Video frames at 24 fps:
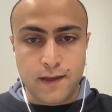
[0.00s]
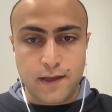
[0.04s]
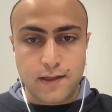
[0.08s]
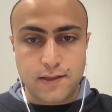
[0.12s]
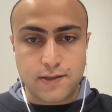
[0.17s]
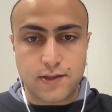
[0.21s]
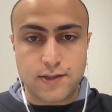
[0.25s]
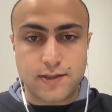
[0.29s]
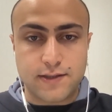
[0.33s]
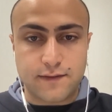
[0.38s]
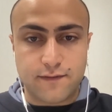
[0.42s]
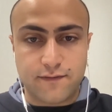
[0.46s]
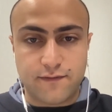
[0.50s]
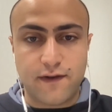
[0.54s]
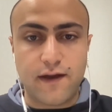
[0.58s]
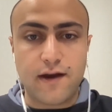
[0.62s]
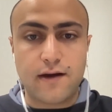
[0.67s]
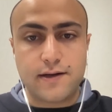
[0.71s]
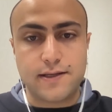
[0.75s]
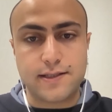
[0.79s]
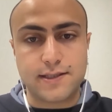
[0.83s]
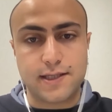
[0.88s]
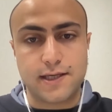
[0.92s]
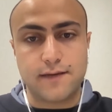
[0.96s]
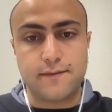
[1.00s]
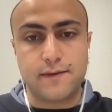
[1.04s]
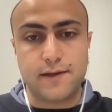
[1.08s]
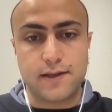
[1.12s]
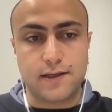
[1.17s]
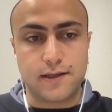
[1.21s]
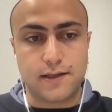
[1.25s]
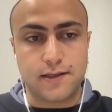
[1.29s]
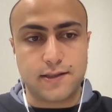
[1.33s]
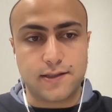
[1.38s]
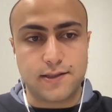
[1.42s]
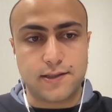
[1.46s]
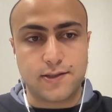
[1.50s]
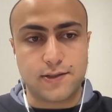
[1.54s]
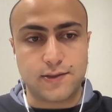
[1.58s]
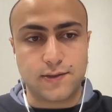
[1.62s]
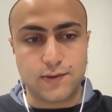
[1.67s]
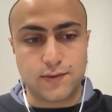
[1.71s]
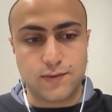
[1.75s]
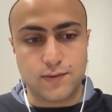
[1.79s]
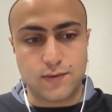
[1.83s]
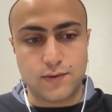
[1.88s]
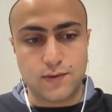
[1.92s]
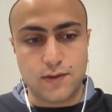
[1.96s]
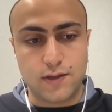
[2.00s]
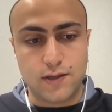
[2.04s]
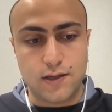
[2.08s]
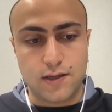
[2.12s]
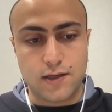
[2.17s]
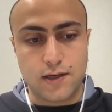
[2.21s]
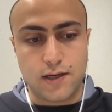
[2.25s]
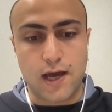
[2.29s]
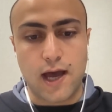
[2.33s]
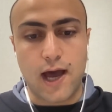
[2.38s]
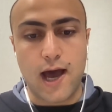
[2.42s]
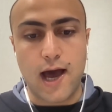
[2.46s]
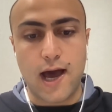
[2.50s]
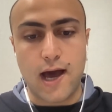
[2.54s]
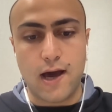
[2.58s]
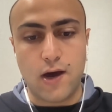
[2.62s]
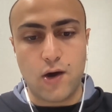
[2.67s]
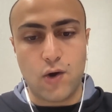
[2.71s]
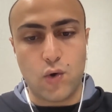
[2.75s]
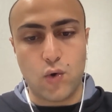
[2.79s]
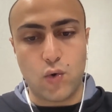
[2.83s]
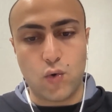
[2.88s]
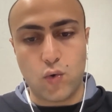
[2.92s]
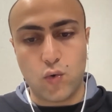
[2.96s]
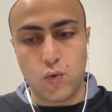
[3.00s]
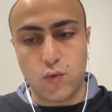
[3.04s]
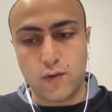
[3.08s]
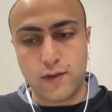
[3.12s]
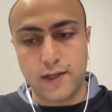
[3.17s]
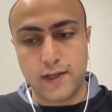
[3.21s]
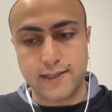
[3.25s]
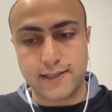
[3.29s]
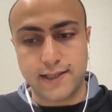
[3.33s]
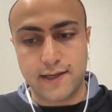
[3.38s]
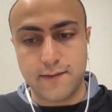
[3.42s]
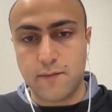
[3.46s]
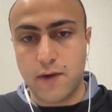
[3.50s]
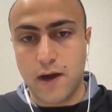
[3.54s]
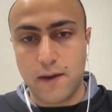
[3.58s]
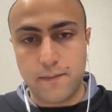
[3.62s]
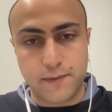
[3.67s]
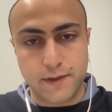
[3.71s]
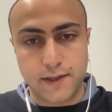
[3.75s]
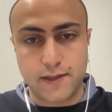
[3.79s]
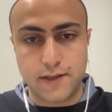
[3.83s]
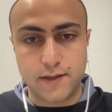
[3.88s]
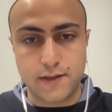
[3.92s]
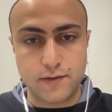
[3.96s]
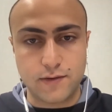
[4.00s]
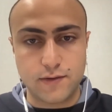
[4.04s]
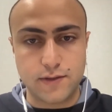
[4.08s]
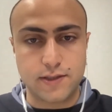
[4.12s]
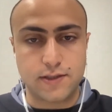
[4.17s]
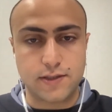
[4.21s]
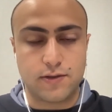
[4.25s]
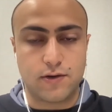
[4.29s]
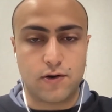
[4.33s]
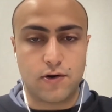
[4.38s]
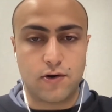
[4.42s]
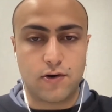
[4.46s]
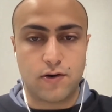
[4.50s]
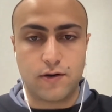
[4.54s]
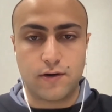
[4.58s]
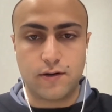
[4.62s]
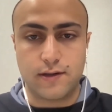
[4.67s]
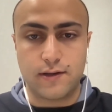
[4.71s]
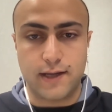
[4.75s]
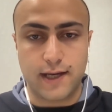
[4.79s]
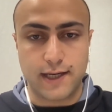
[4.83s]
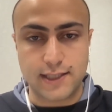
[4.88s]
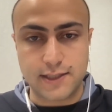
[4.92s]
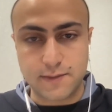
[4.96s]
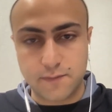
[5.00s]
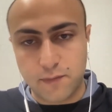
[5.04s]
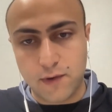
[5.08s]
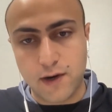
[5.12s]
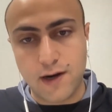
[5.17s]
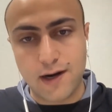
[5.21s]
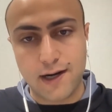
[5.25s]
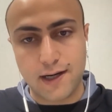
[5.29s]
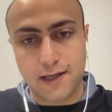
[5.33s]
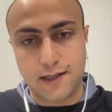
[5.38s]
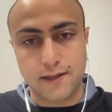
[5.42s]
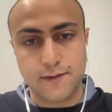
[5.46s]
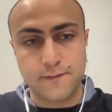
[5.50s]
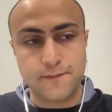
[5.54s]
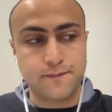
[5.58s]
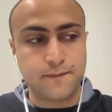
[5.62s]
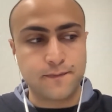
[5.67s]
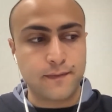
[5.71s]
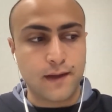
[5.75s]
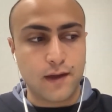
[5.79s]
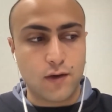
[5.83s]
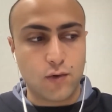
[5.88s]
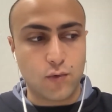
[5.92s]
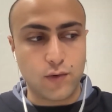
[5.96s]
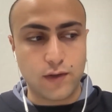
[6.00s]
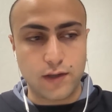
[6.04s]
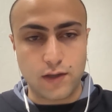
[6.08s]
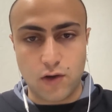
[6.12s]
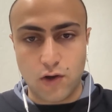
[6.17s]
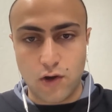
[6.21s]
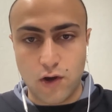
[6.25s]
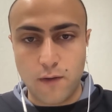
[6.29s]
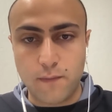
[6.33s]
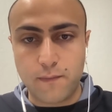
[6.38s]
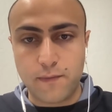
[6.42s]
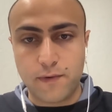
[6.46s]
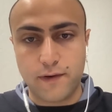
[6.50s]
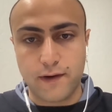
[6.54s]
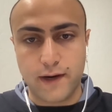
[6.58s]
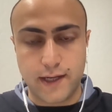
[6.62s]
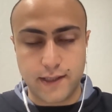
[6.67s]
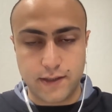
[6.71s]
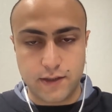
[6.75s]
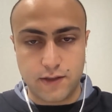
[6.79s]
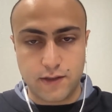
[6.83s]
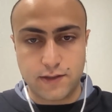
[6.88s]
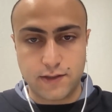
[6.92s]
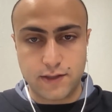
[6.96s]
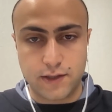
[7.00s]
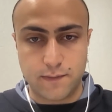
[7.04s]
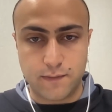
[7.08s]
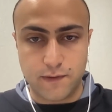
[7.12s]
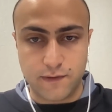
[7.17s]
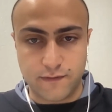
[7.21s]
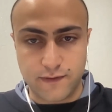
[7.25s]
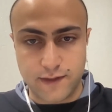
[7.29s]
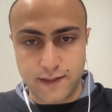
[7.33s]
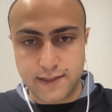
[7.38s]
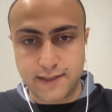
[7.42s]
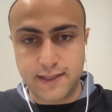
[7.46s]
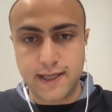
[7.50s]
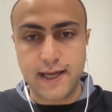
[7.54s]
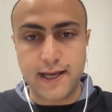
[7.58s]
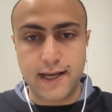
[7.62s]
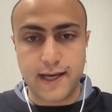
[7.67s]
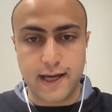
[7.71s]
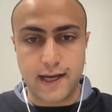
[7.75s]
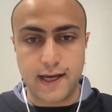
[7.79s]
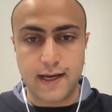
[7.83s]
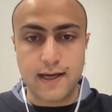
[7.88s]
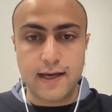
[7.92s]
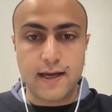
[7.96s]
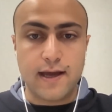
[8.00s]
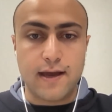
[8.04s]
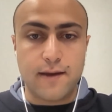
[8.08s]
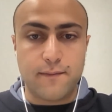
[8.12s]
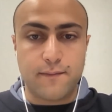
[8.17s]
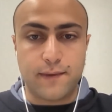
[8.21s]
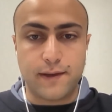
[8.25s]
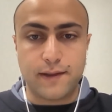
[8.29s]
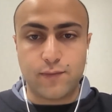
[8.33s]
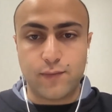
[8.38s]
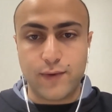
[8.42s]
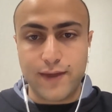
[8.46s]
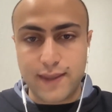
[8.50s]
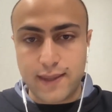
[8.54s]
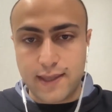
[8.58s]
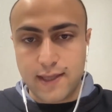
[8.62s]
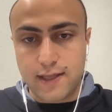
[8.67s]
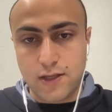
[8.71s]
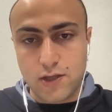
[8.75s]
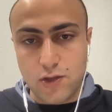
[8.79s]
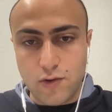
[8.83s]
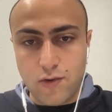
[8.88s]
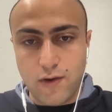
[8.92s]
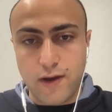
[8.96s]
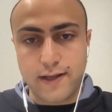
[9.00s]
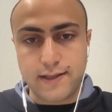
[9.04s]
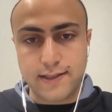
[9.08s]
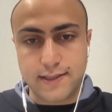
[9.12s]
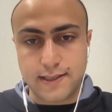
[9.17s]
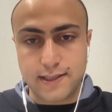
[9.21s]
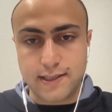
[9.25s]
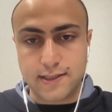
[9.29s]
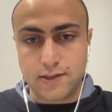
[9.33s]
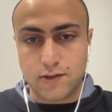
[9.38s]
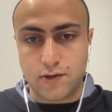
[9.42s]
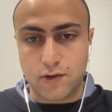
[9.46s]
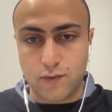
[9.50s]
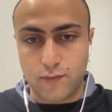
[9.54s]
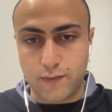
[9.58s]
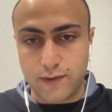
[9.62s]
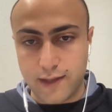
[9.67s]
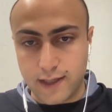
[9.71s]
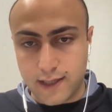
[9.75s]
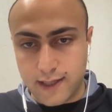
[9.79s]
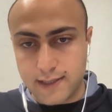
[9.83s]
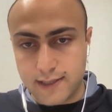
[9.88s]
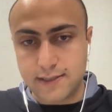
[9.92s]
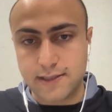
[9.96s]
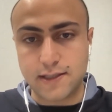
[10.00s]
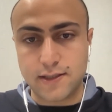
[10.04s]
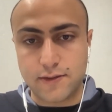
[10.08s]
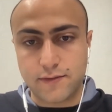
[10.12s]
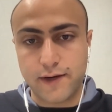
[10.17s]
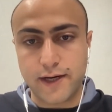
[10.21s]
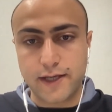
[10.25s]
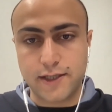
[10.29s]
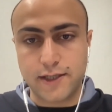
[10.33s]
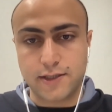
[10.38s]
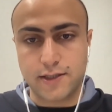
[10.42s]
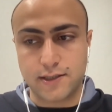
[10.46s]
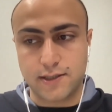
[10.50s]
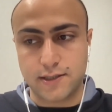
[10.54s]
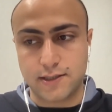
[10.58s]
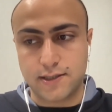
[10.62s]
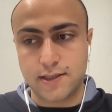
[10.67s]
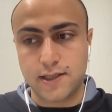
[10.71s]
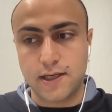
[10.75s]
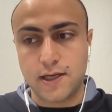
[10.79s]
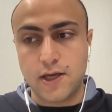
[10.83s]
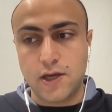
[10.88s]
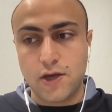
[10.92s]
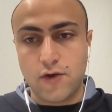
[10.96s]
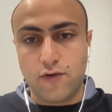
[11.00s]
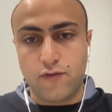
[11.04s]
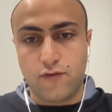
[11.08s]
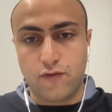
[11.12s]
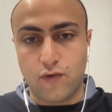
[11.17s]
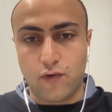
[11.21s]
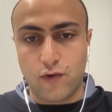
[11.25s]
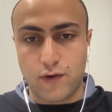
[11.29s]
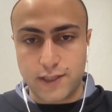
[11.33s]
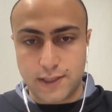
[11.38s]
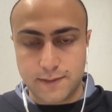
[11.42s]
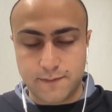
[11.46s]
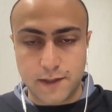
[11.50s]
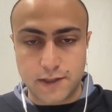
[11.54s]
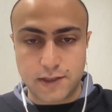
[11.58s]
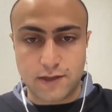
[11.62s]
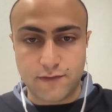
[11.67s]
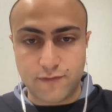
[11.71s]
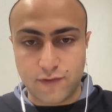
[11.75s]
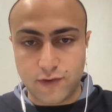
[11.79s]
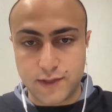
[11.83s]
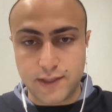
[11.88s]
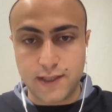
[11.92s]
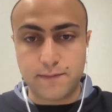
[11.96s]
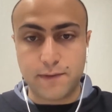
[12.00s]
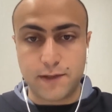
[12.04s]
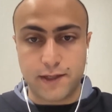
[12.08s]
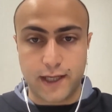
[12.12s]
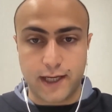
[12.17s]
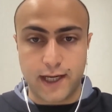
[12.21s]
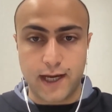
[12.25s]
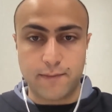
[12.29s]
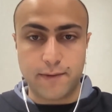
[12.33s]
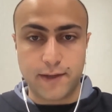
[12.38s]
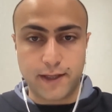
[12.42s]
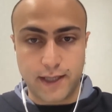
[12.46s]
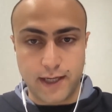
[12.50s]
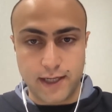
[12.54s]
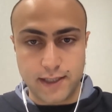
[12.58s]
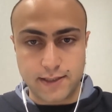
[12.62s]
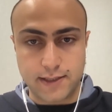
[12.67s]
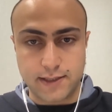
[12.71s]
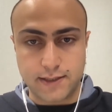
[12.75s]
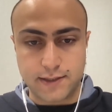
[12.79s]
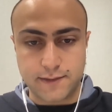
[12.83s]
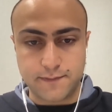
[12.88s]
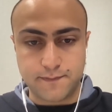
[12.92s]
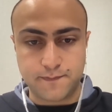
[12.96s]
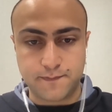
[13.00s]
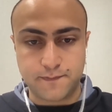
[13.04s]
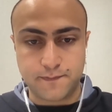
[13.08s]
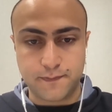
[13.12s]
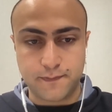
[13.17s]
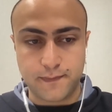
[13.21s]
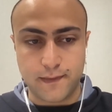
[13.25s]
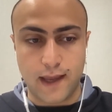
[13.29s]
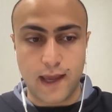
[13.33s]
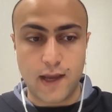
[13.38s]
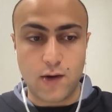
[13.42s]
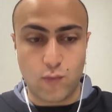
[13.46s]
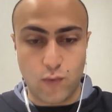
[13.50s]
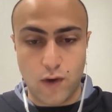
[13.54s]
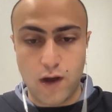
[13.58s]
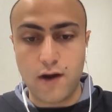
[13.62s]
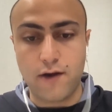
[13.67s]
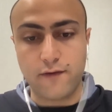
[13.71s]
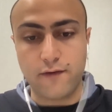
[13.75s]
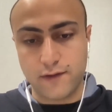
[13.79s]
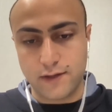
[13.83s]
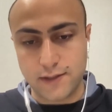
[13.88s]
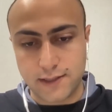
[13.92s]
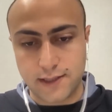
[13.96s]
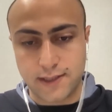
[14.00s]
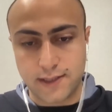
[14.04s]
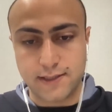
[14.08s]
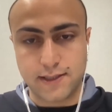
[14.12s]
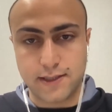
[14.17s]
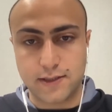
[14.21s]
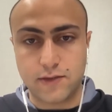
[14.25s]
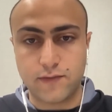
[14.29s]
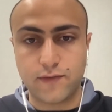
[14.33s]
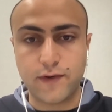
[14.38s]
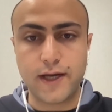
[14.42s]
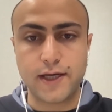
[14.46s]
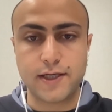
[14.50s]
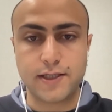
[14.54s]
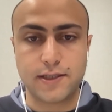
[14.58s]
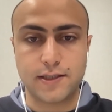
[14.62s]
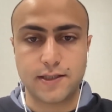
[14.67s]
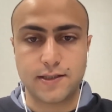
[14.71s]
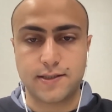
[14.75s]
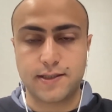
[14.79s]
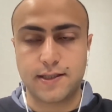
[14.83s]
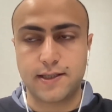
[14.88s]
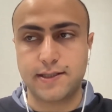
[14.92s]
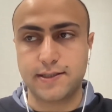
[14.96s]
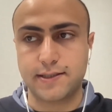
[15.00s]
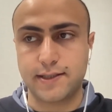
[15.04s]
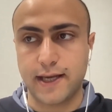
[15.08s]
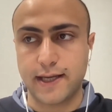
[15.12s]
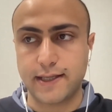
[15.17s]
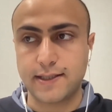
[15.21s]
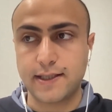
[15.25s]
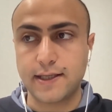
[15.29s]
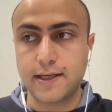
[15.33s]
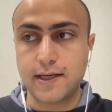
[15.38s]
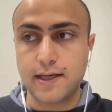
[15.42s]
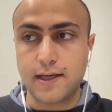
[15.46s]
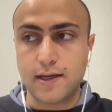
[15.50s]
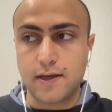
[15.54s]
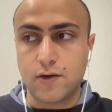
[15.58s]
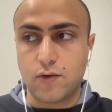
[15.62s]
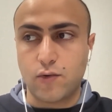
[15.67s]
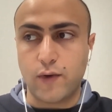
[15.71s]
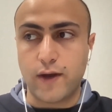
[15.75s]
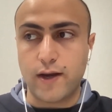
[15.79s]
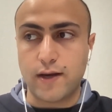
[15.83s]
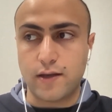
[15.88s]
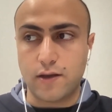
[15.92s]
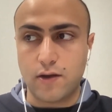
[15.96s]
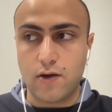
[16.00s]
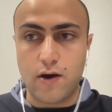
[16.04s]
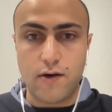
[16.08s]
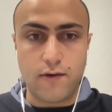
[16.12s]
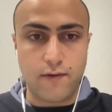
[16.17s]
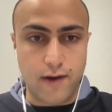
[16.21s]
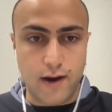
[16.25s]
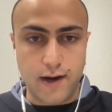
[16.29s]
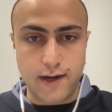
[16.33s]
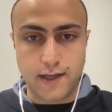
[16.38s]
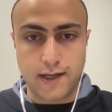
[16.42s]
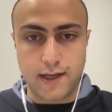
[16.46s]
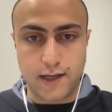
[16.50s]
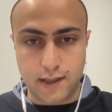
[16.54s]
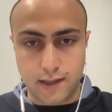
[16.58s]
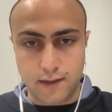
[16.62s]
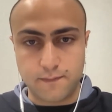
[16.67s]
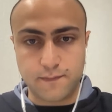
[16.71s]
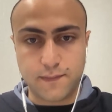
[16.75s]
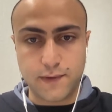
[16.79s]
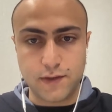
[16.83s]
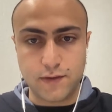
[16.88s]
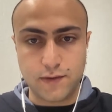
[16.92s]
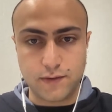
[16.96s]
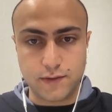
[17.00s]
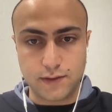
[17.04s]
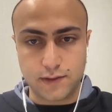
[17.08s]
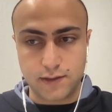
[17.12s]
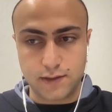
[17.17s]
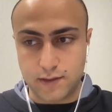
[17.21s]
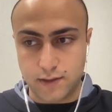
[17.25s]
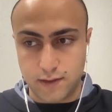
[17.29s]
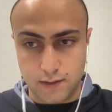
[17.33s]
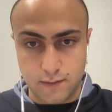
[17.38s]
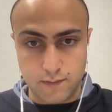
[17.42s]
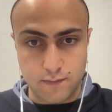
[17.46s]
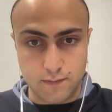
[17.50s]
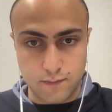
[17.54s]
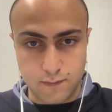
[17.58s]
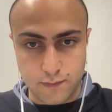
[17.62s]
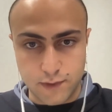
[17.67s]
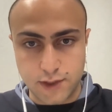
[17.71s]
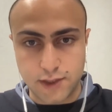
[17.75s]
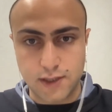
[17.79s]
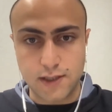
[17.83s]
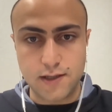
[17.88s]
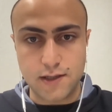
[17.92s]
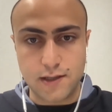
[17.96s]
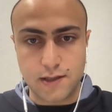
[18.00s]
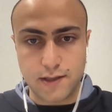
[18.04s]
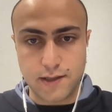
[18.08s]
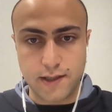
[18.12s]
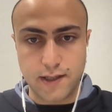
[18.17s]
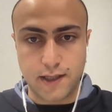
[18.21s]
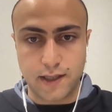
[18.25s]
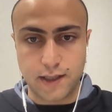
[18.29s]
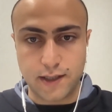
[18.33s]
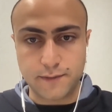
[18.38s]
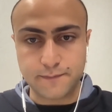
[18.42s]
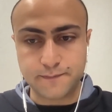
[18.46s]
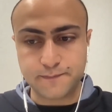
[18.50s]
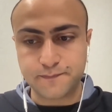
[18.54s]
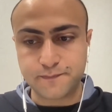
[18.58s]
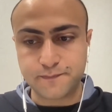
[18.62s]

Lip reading: So it's very similar to how, let's say, MapReduce or like Spark will operate on top of this data, but with nuances or with the considerations especially for deep learning applications. And one of those considerations is that when you are running a compute in machine learning,